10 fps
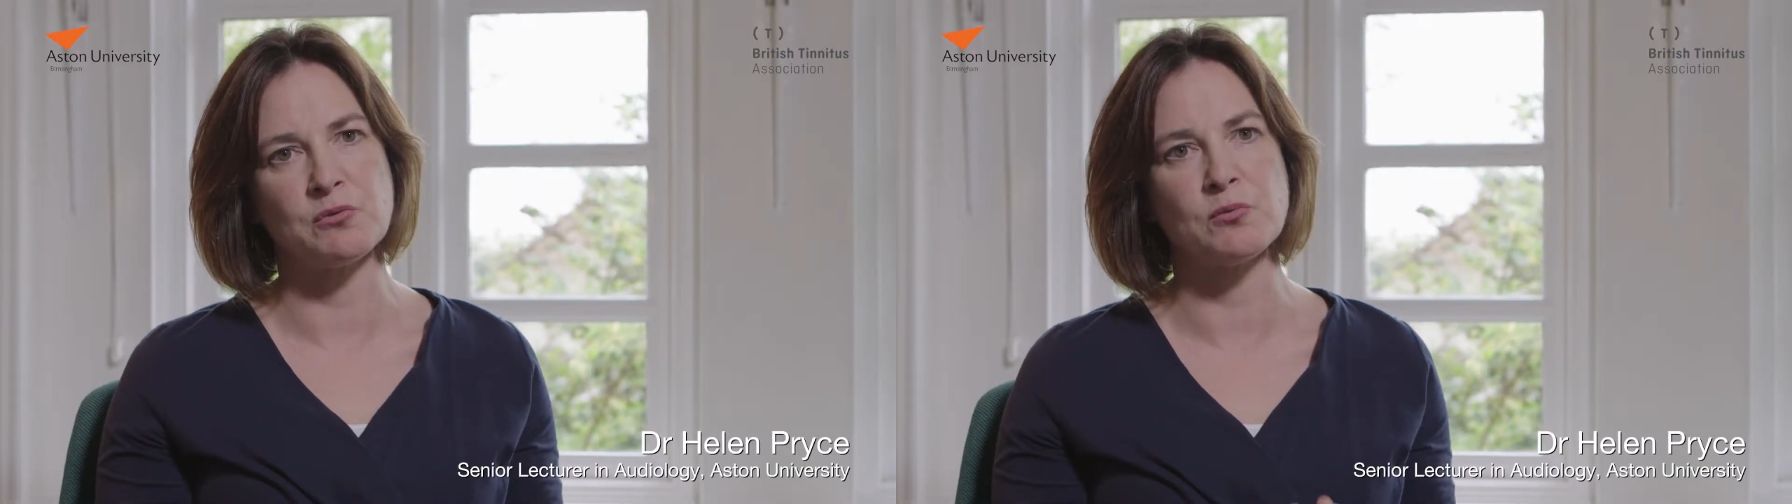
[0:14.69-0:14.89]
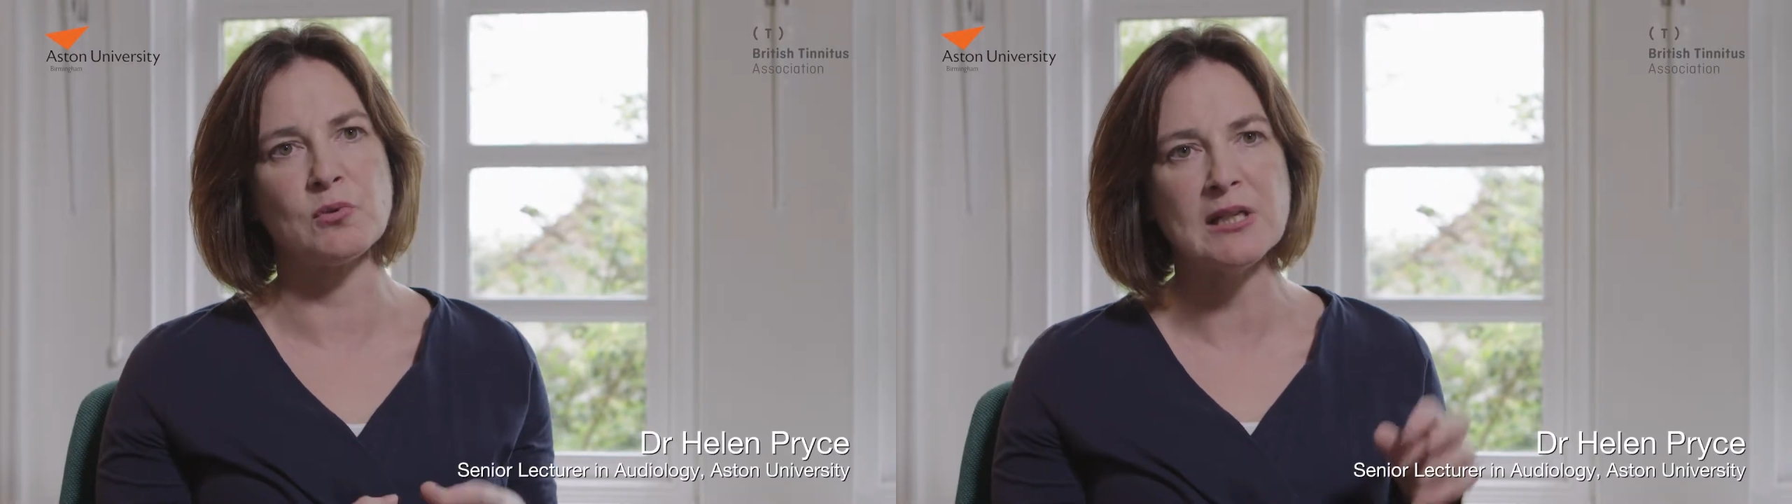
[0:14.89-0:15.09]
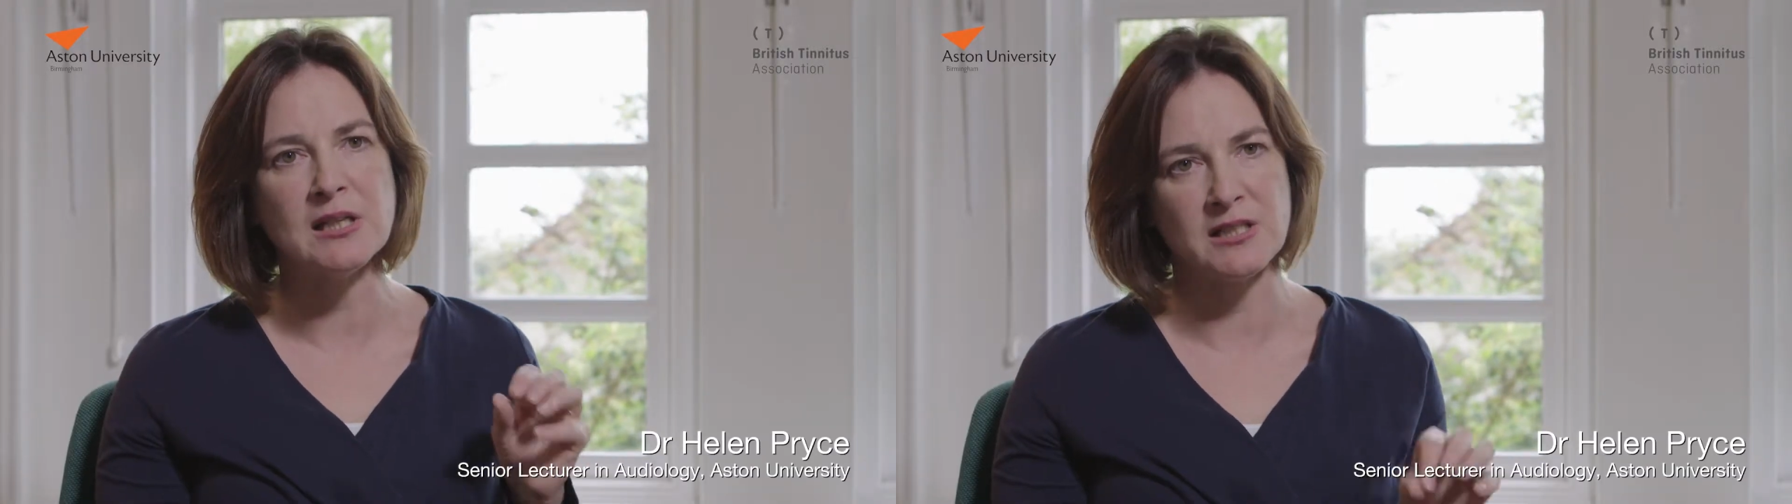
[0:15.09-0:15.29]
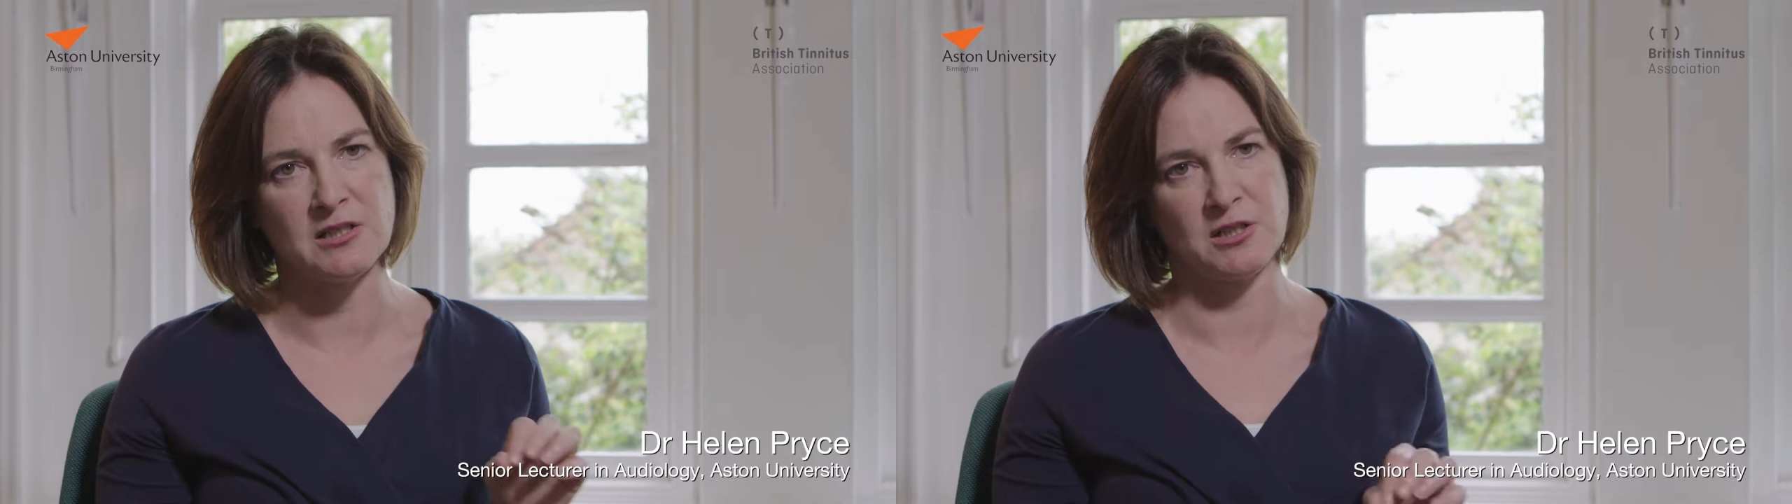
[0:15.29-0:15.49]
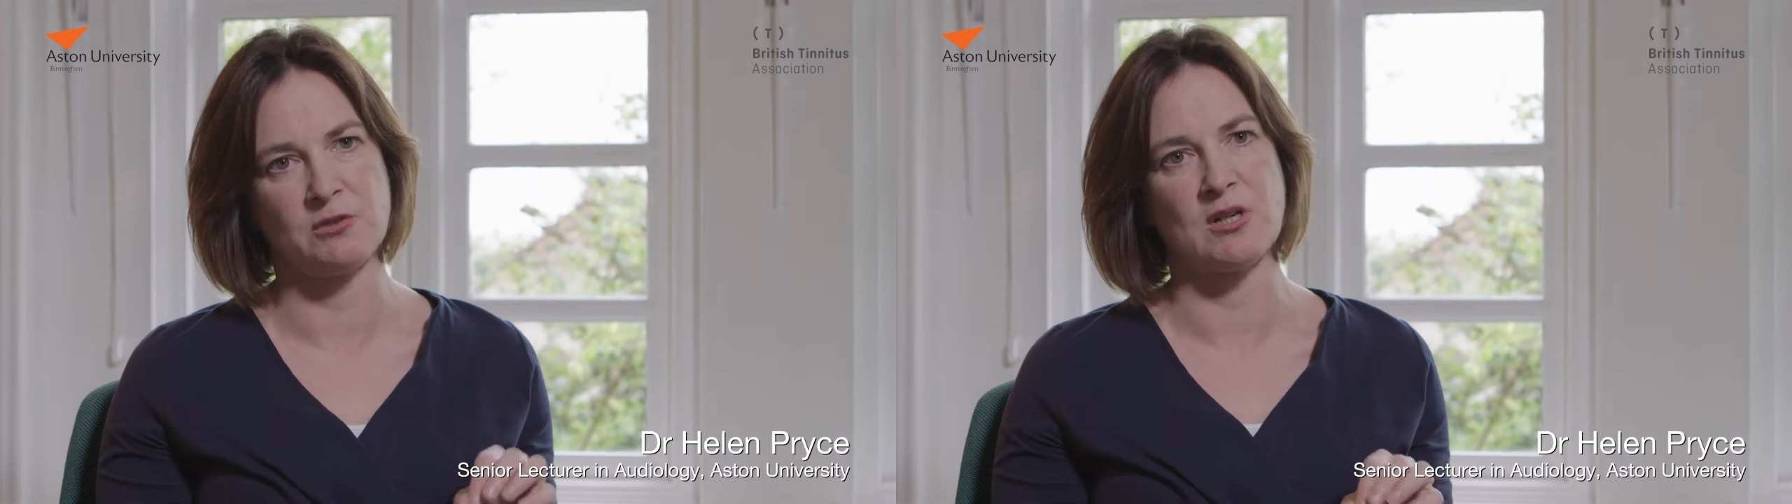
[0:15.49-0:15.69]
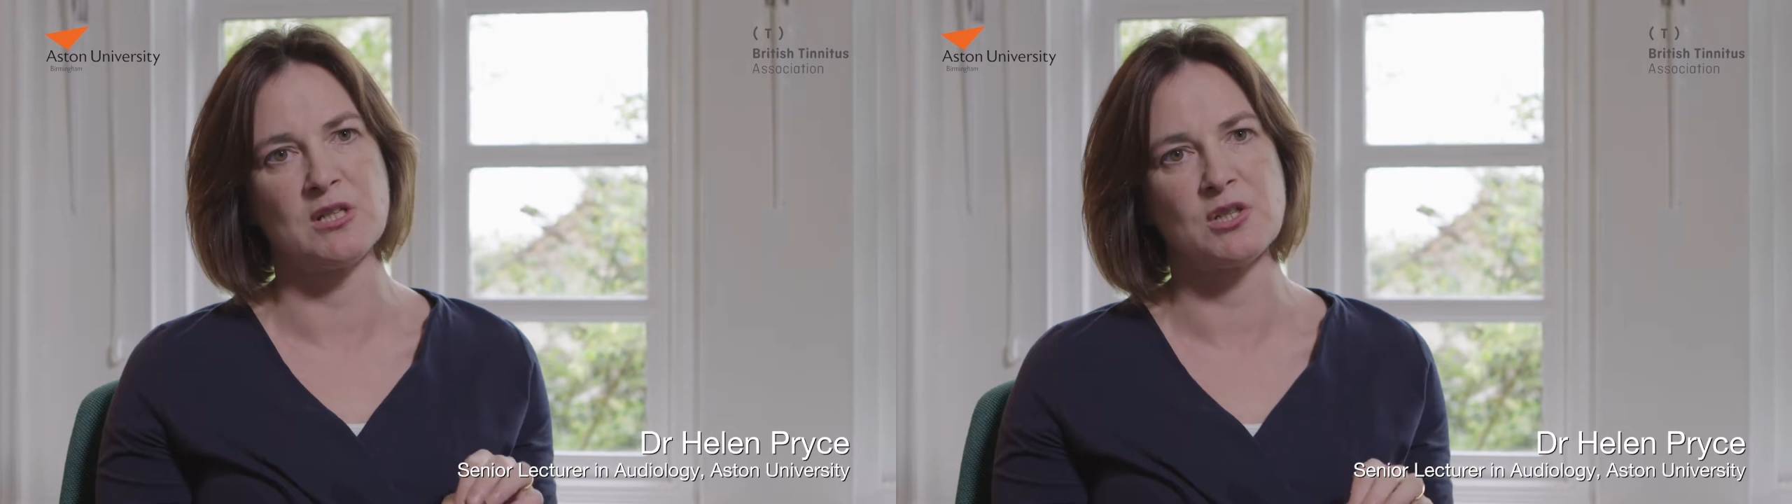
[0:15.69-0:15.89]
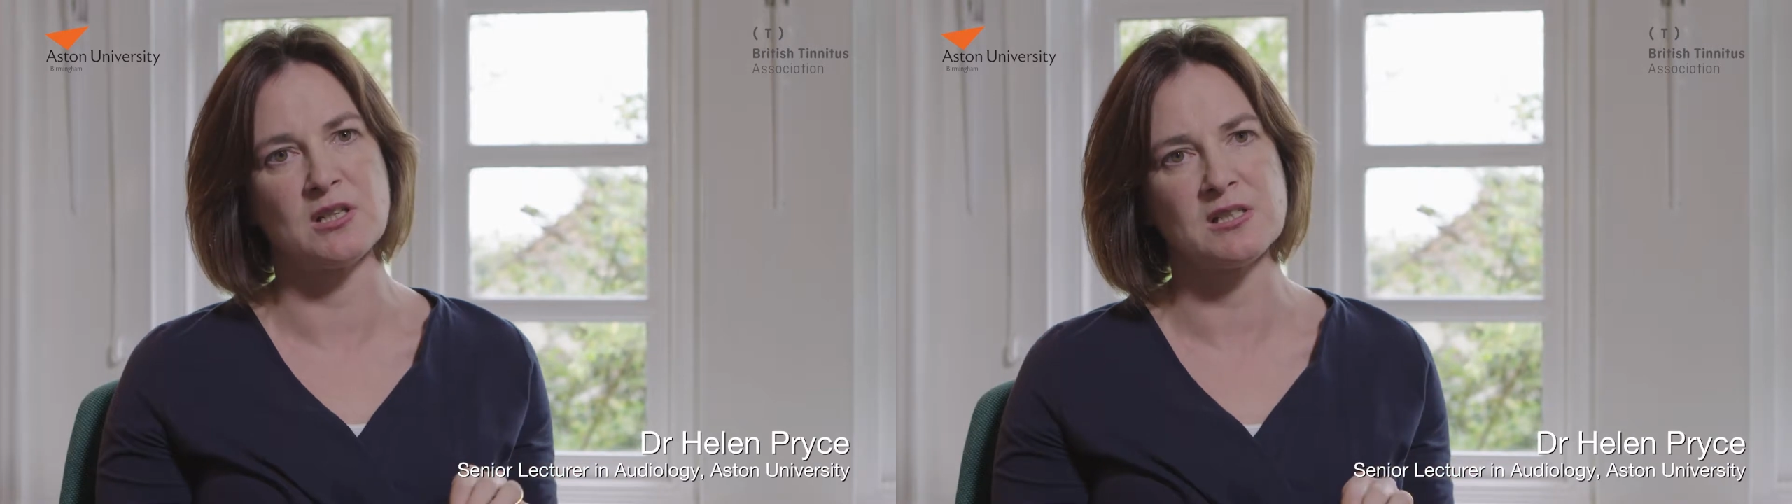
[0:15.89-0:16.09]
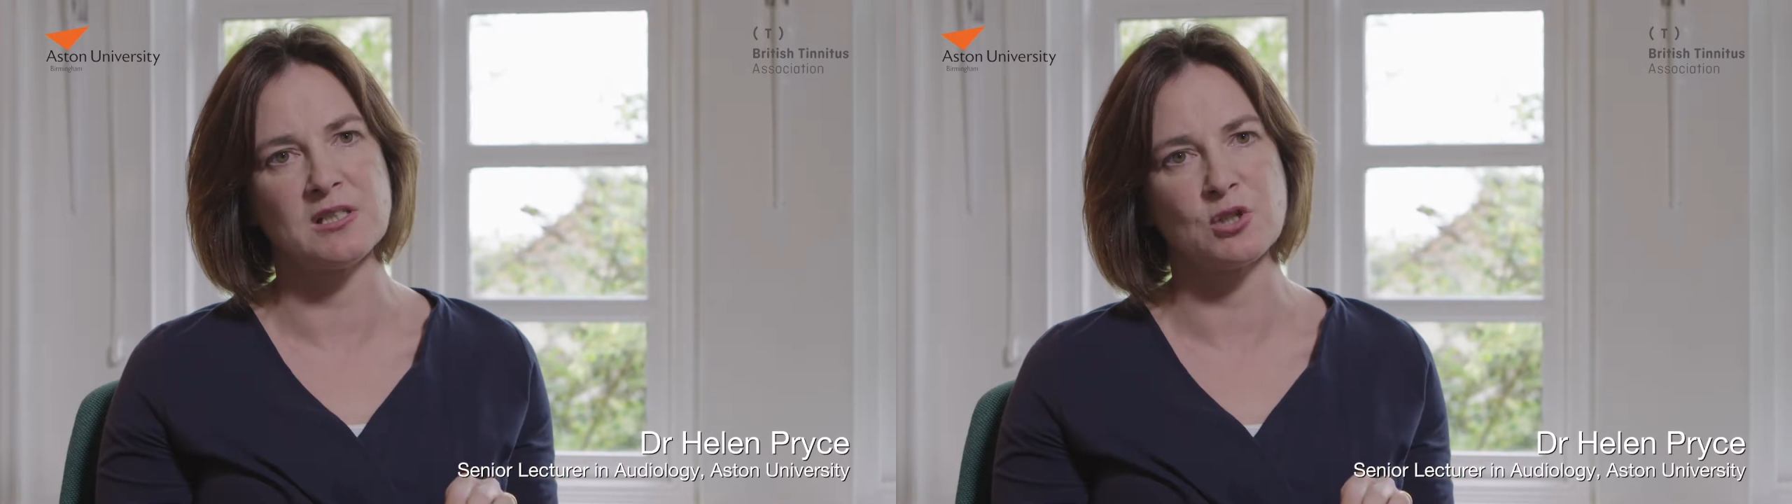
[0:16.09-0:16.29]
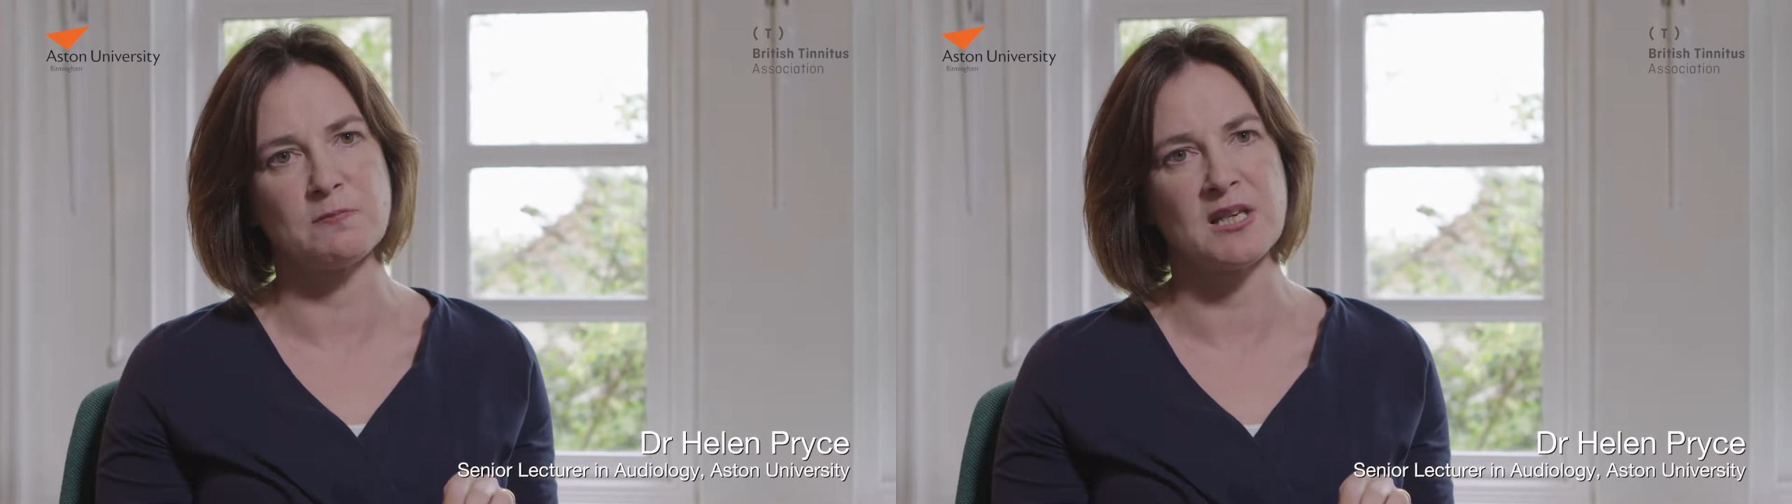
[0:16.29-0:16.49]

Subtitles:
to really integrate shared decision